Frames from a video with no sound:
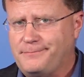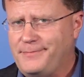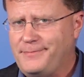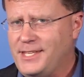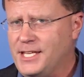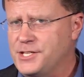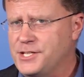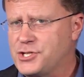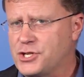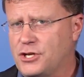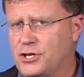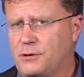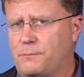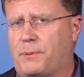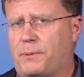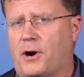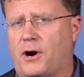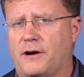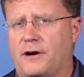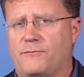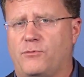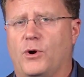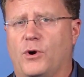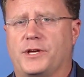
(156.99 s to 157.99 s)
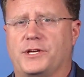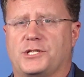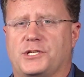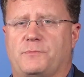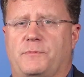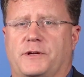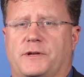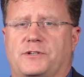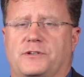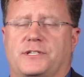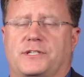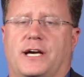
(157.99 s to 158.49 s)
It's a good part of what you
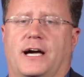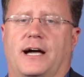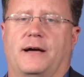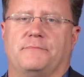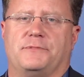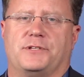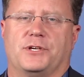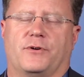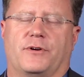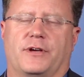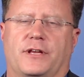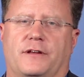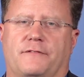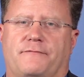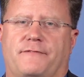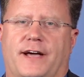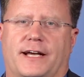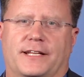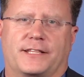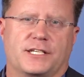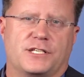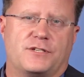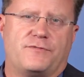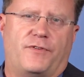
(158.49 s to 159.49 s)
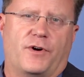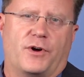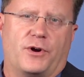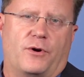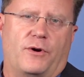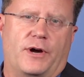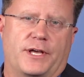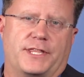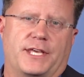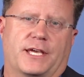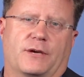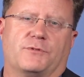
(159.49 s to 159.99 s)
spend your time doing. In fact, this photo
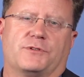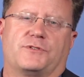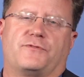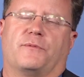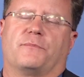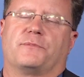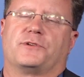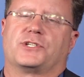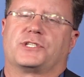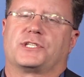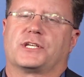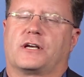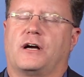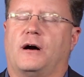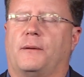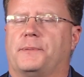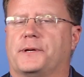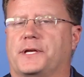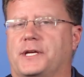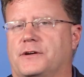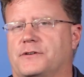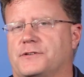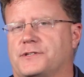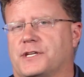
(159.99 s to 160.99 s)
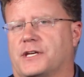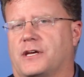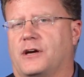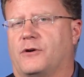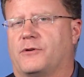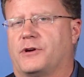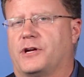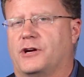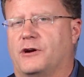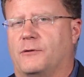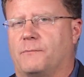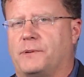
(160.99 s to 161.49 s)
I think was from just a couple years ago
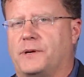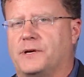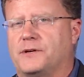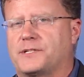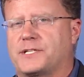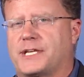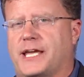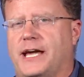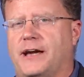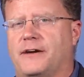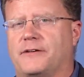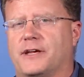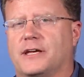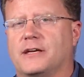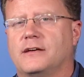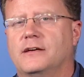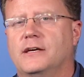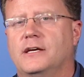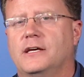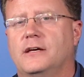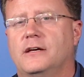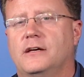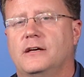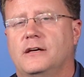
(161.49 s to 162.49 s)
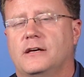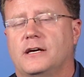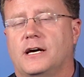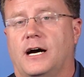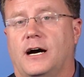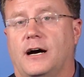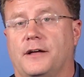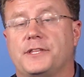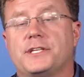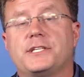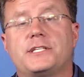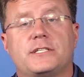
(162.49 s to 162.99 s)
here in Pierce County.
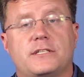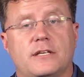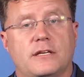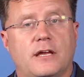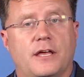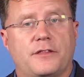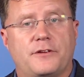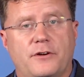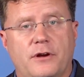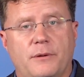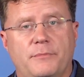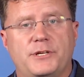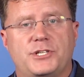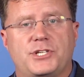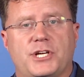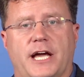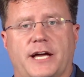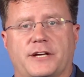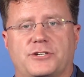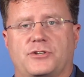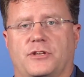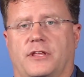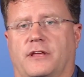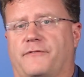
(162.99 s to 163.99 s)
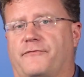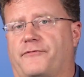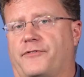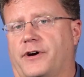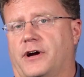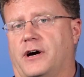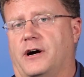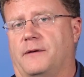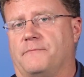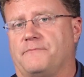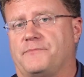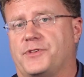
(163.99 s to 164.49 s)
This is another image actually
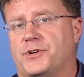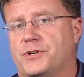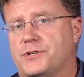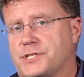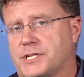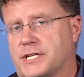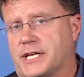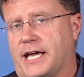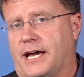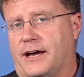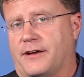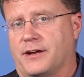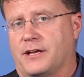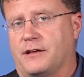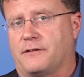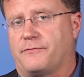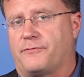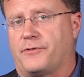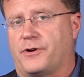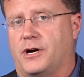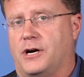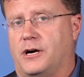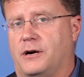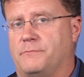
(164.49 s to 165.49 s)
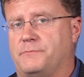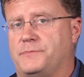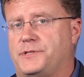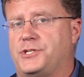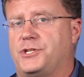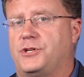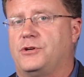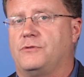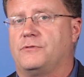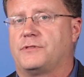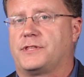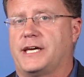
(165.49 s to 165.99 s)
from Thurston County from
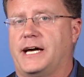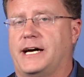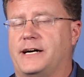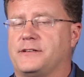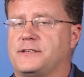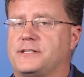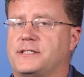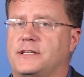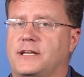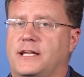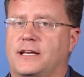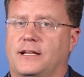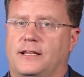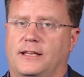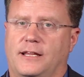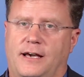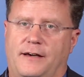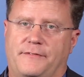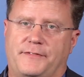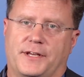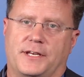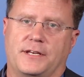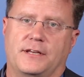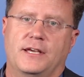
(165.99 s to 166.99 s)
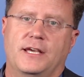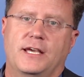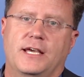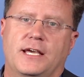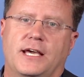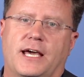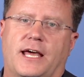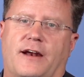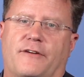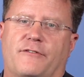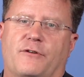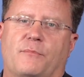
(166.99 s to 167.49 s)
2011,
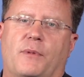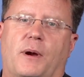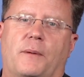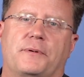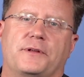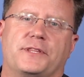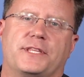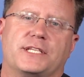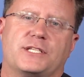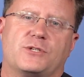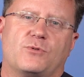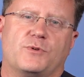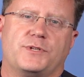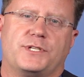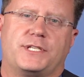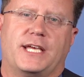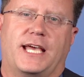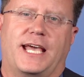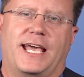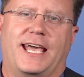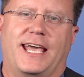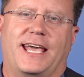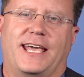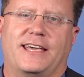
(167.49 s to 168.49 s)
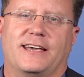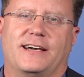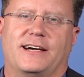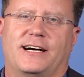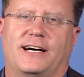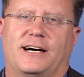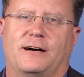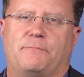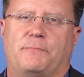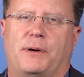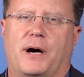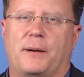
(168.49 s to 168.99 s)
and I remember this was
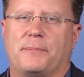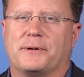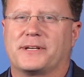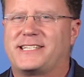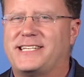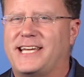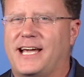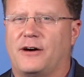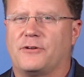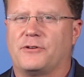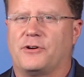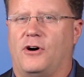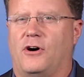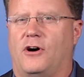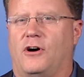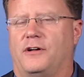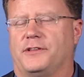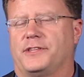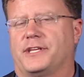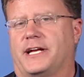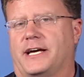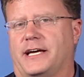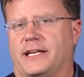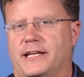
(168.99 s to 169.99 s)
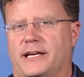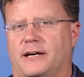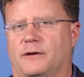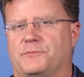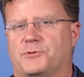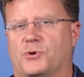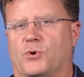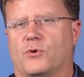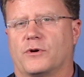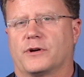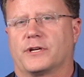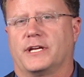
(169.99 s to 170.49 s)
a public town hall that I had helped
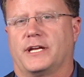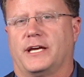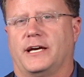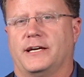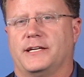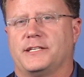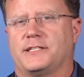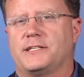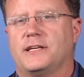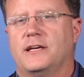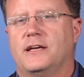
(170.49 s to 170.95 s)
organize.